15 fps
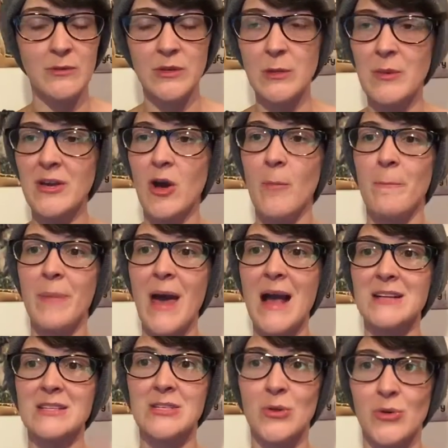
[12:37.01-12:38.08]
Then we go back
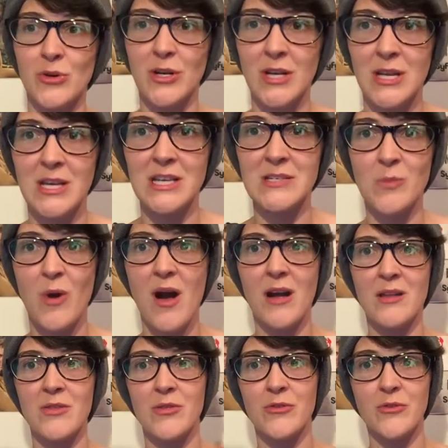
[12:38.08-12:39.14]
to Dorian. He's
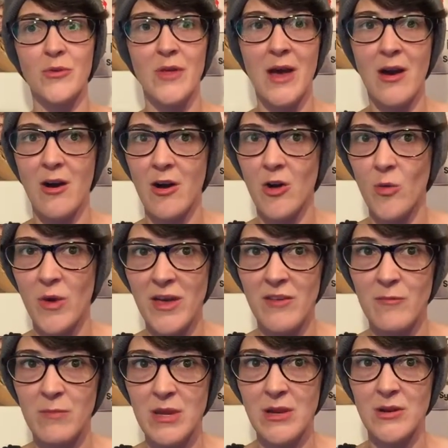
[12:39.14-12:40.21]
walking through that hallway of
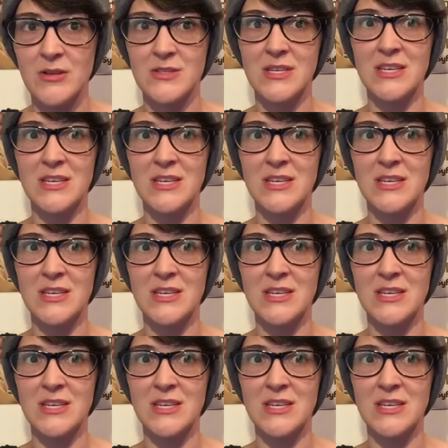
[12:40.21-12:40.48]
mirrors.